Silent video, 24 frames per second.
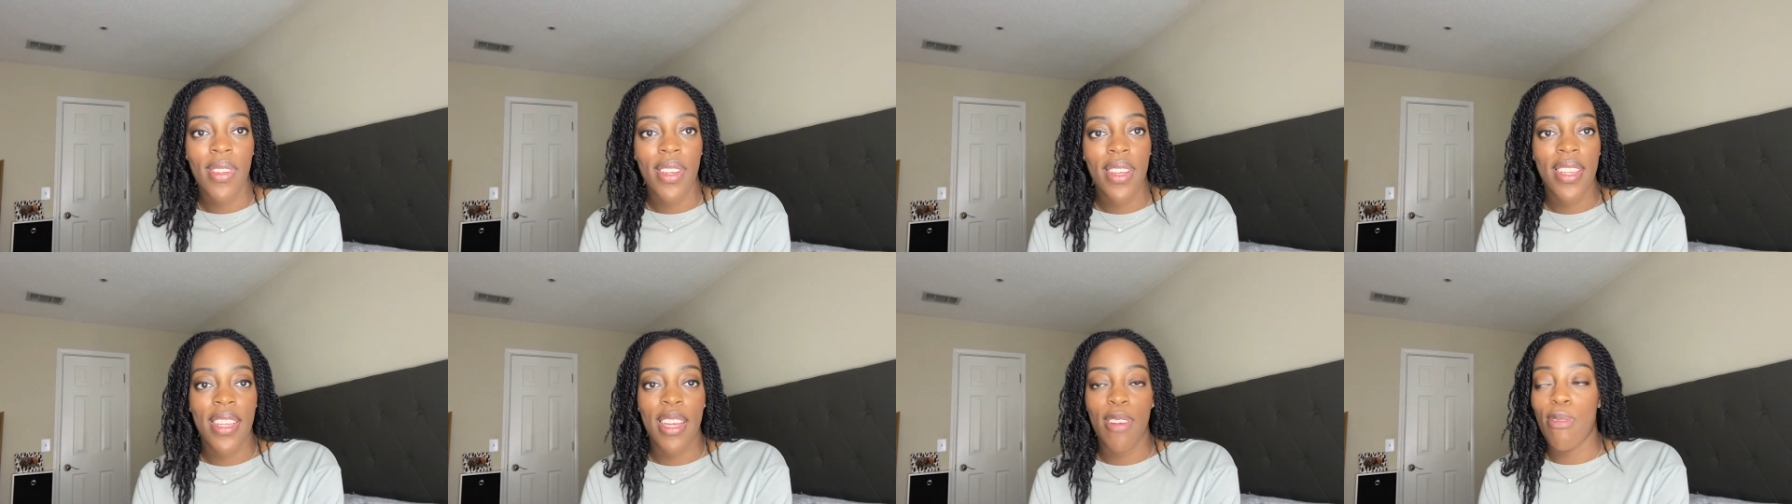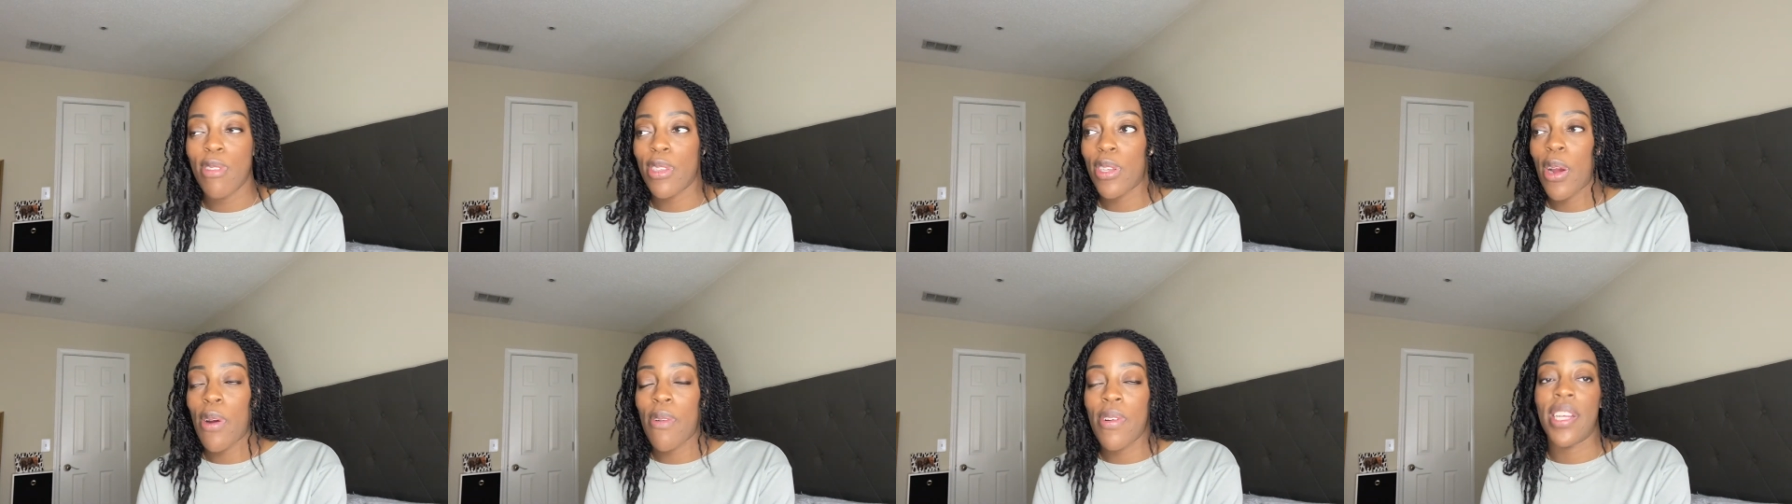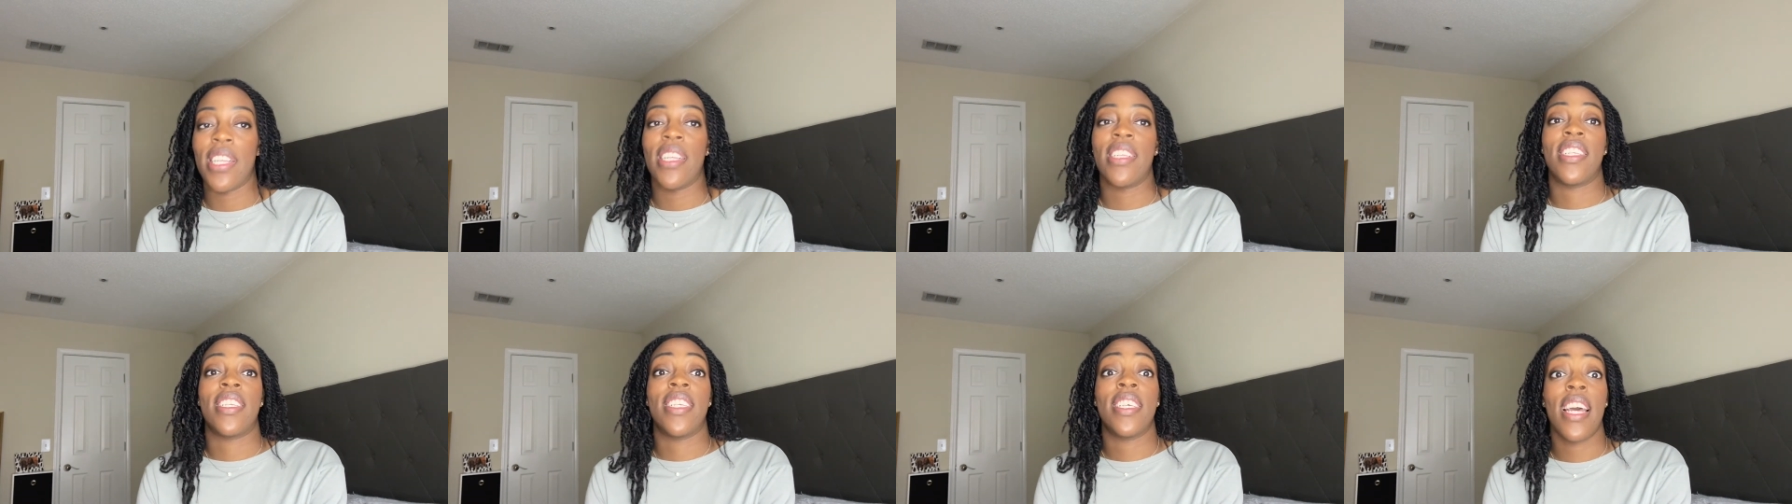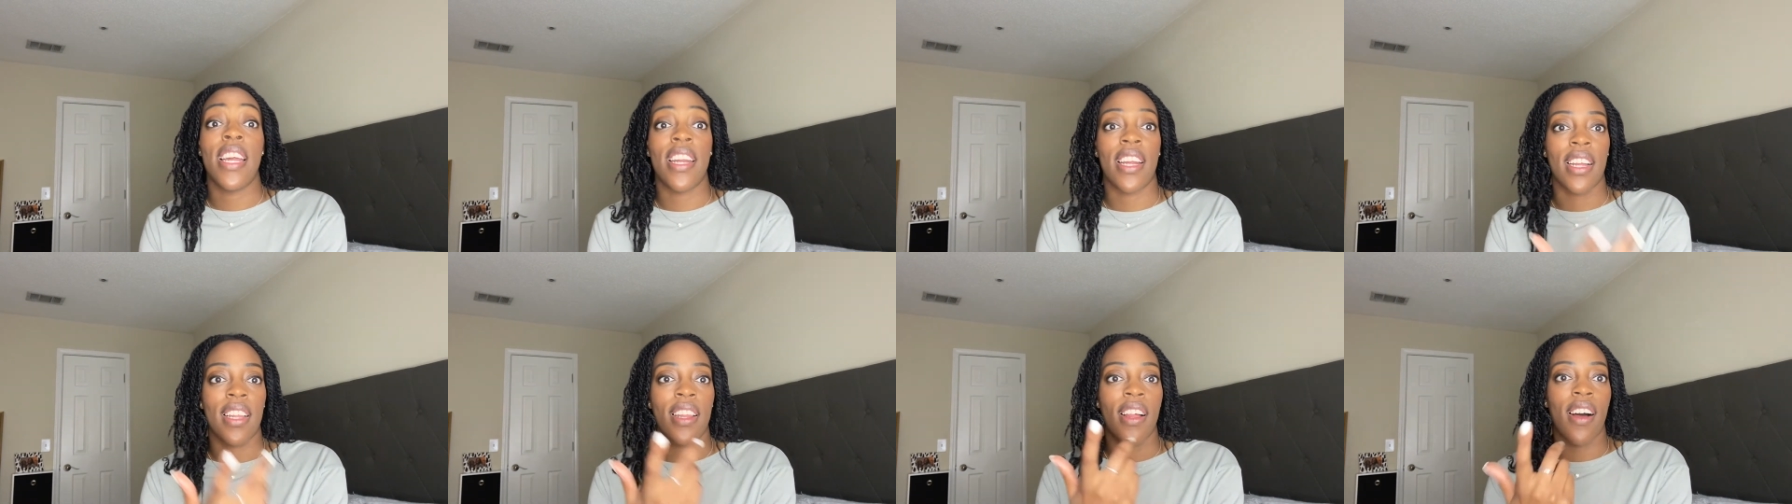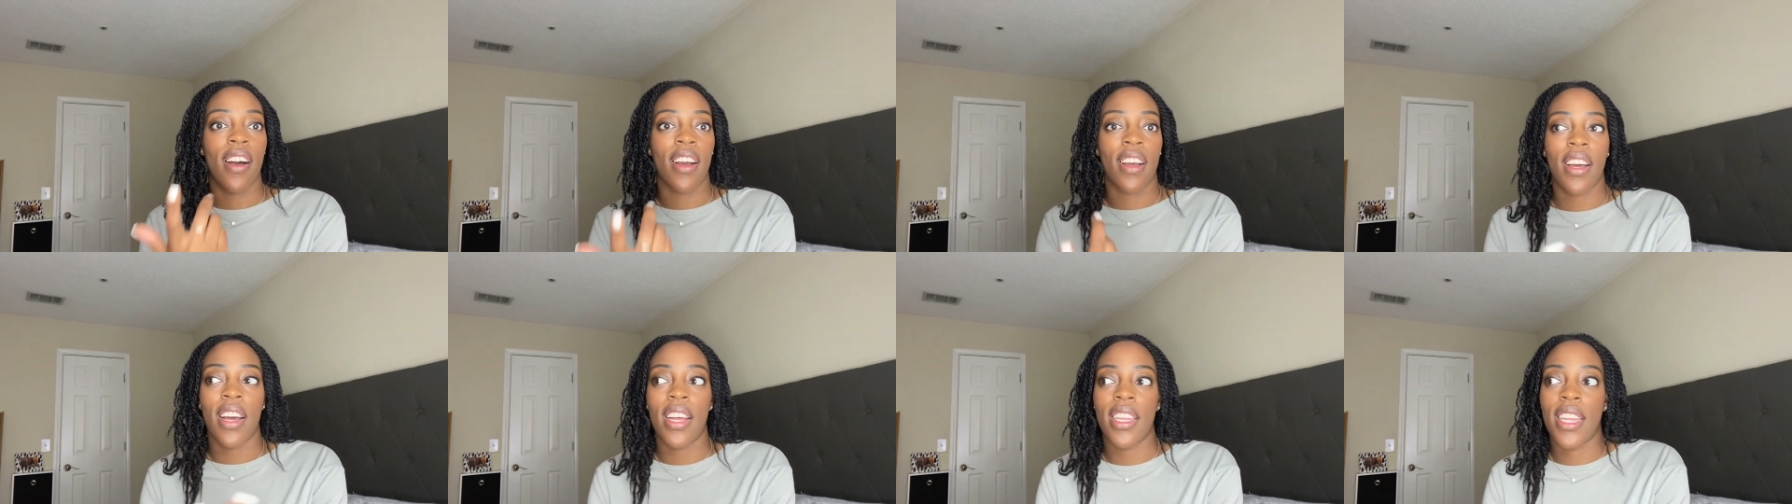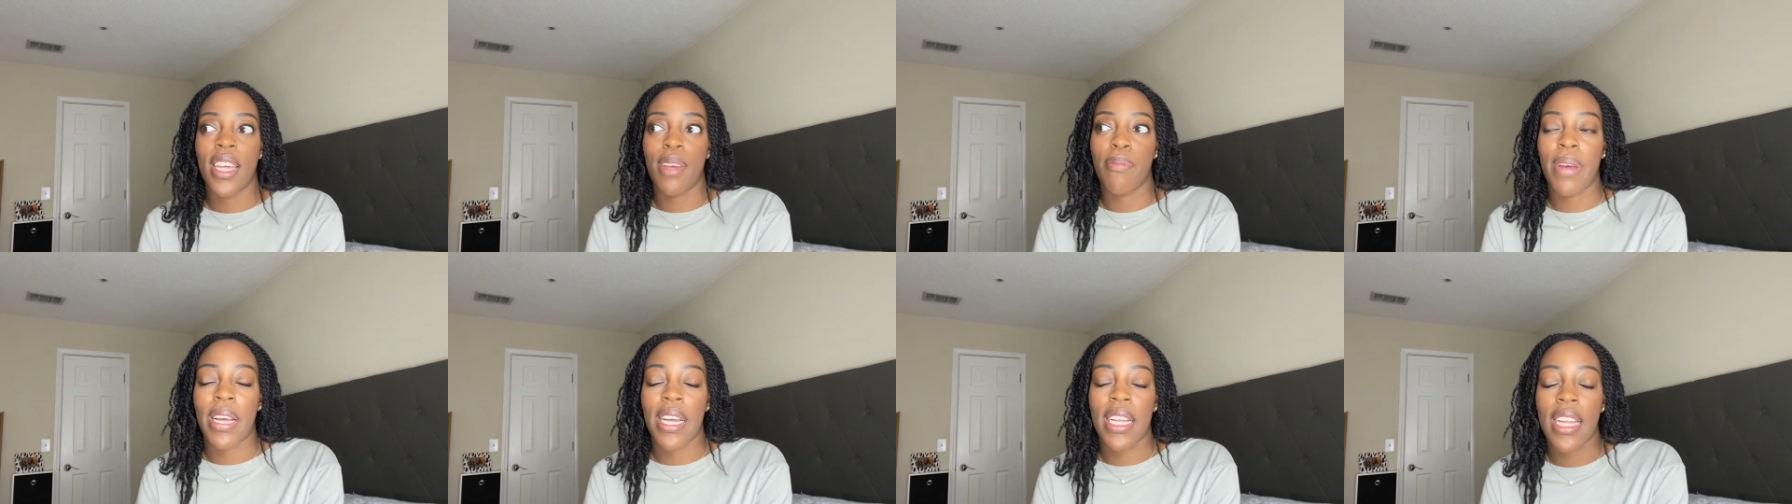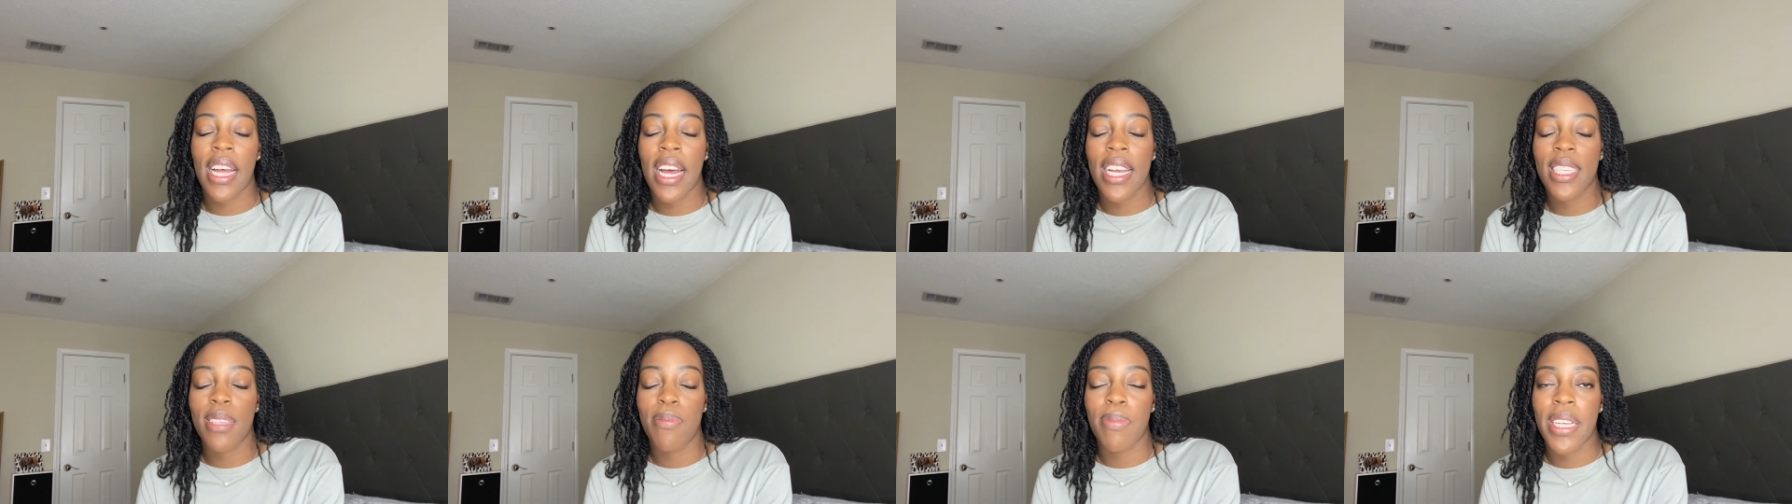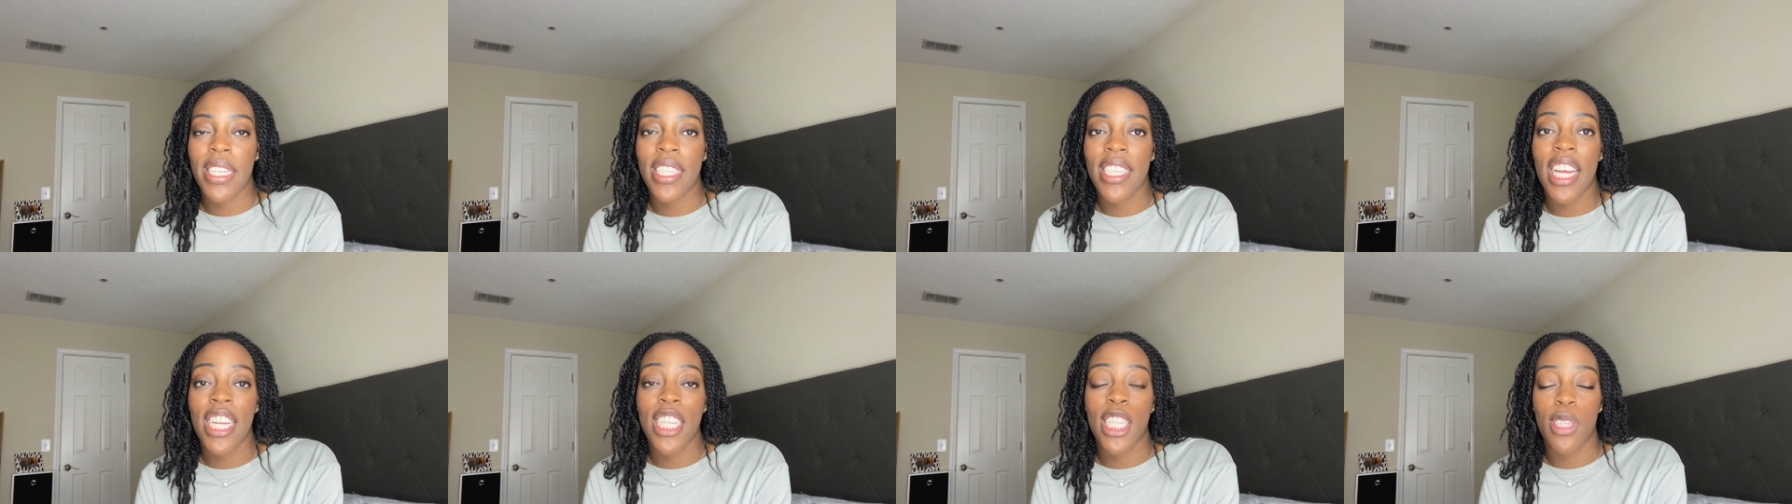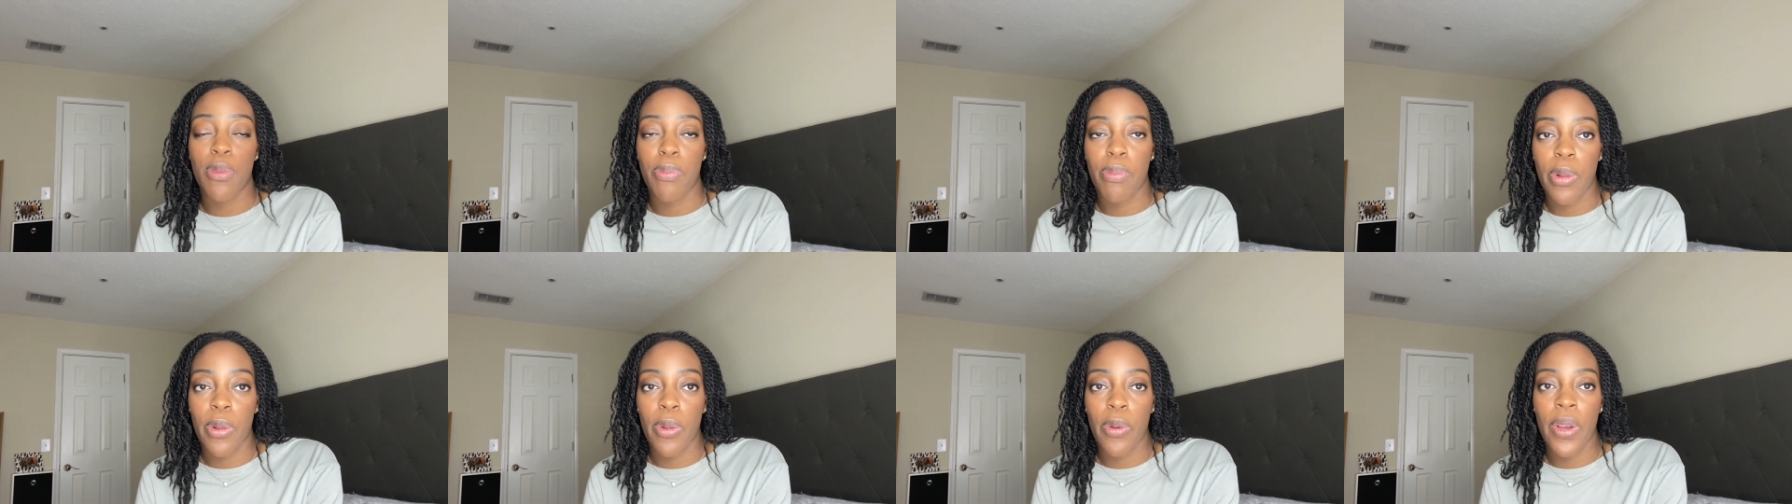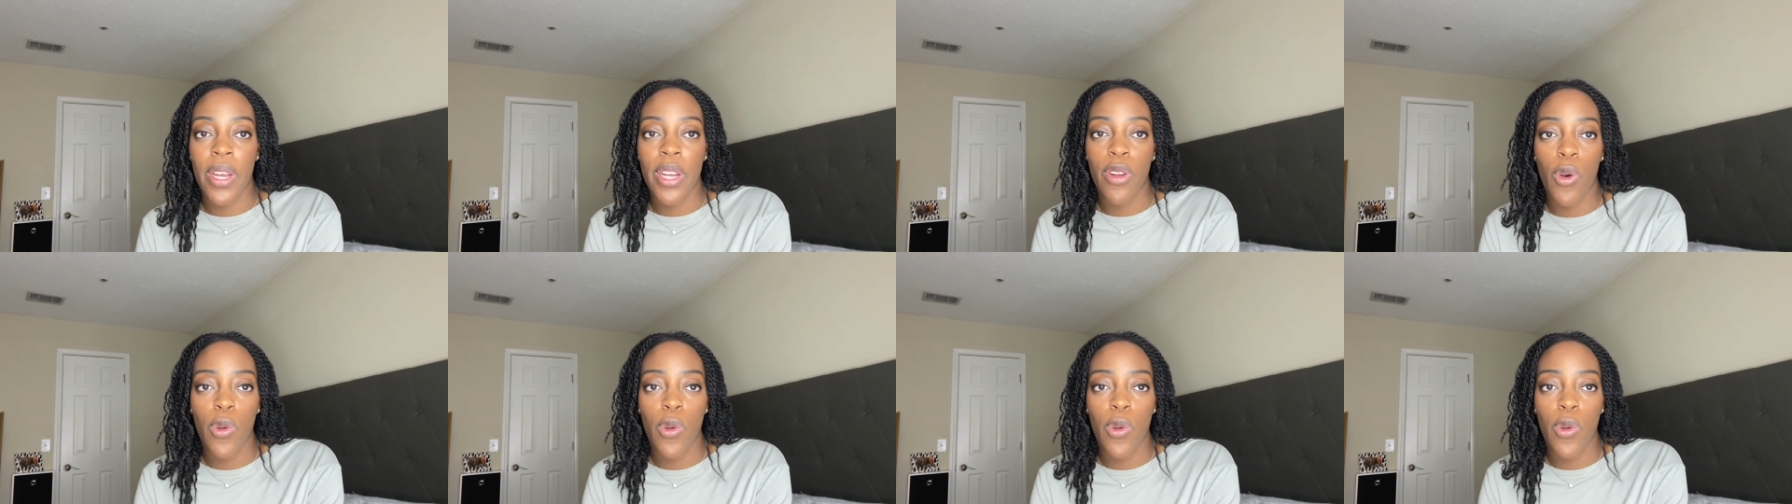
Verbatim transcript: it was already 10 o'clock. I think my classmates that deployed,